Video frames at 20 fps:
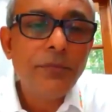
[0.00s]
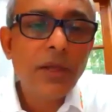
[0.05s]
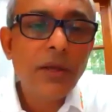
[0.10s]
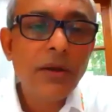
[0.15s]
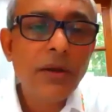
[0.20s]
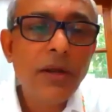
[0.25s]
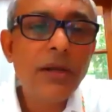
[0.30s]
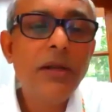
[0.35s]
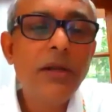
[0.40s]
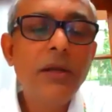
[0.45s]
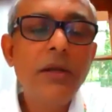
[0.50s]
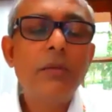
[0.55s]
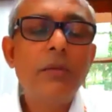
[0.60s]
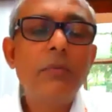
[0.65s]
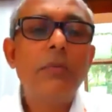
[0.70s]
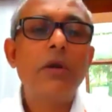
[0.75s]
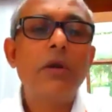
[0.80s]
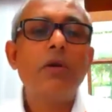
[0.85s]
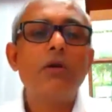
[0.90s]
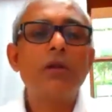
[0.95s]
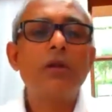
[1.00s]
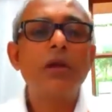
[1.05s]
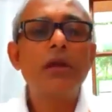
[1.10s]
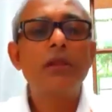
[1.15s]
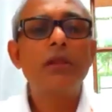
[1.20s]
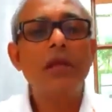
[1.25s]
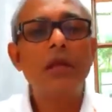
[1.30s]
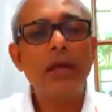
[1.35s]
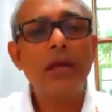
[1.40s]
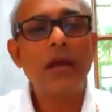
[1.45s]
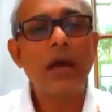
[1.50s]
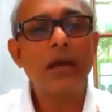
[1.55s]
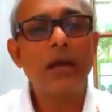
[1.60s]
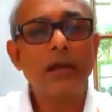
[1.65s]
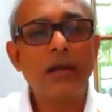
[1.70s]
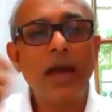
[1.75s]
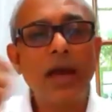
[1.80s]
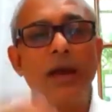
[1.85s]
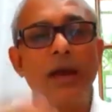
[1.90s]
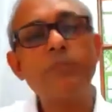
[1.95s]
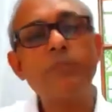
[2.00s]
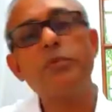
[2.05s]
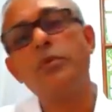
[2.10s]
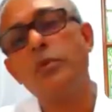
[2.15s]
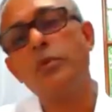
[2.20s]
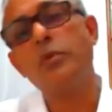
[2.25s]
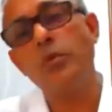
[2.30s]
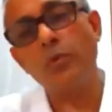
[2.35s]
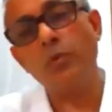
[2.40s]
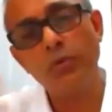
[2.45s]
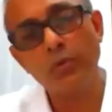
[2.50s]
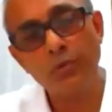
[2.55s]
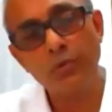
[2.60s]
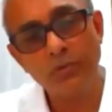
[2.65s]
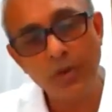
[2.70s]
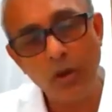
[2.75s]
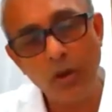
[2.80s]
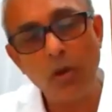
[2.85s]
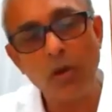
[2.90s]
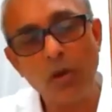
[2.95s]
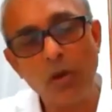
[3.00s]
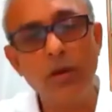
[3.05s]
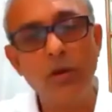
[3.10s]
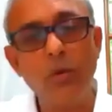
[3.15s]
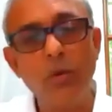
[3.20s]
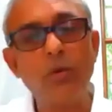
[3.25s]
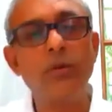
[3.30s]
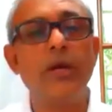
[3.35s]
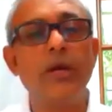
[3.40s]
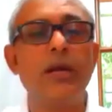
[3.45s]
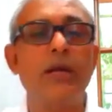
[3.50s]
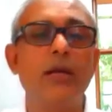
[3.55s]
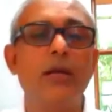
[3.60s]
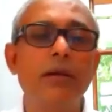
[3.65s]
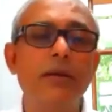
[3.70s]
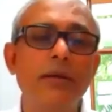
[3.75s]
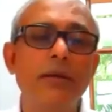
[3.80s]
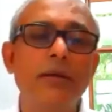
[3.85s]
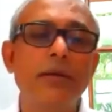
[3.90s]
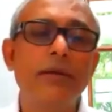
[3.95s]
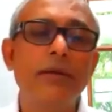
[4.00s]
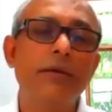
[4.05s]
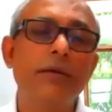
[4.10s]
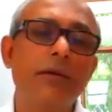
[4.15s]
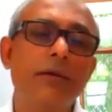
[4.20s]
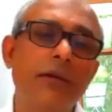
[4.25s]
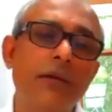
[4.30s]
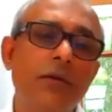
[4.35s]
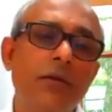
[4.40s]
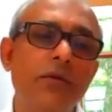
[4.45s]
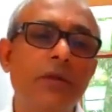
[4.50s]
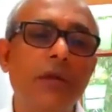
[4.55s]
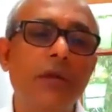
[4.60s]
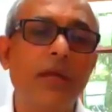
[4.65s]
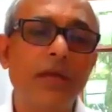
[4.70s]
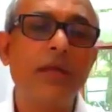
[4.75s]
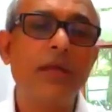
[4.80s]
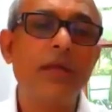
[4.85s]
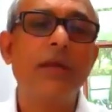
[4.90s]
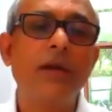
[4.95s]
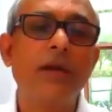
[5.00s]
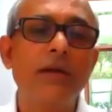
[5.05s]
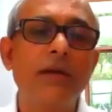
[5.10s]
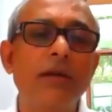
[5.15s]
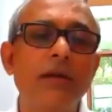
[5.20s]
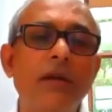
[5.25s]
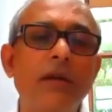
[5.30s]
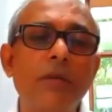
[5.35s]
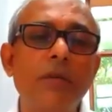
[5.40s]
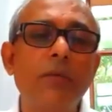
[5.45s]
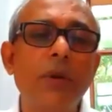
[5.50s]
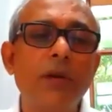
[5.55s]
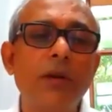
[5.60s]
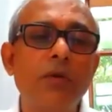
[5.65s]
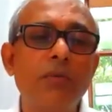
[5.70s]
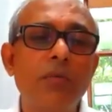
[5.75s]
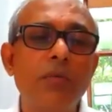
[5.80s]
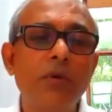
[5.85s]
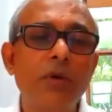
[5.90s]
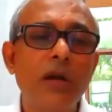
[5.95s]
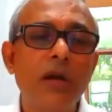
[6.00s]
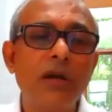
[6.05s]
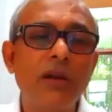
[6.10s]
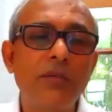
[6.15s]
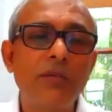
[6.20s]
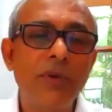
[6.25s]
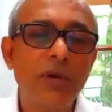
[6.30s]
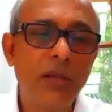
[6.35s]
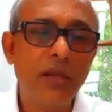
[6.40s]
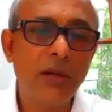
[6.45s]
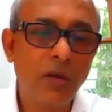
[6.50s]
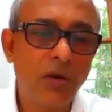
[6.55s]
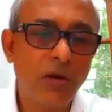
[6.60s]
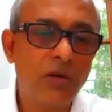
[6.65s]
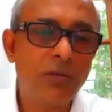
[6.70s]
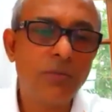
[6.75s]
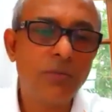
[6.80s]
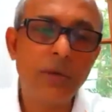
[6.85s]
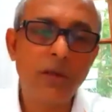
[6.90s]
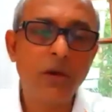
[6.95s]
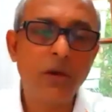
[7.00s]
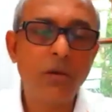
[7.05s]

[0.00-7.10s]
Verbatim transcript: Right? Because there are gaps. You, we all know that, you know, there is a little bit of productivity lost by the